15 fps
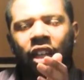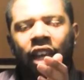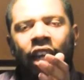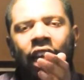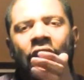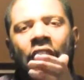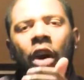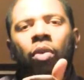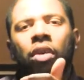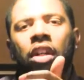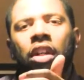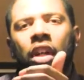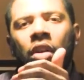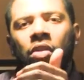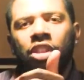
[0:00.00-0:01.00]
In
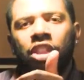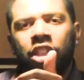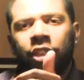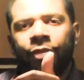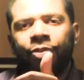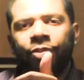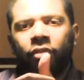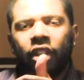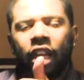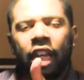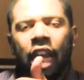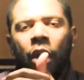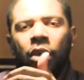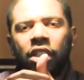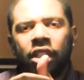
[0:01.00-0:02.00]
our culture,
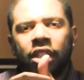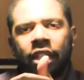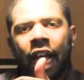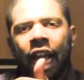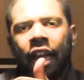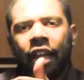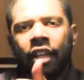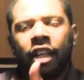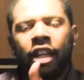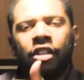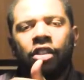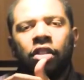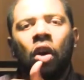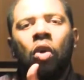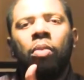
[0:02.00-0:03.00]
in our society, there are
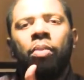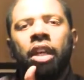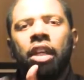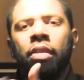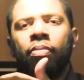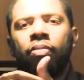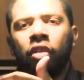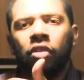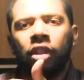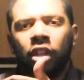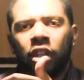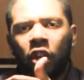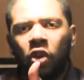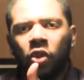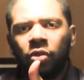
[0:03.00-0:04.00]
so many
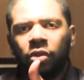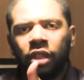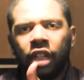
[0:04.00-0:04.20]
broken homes.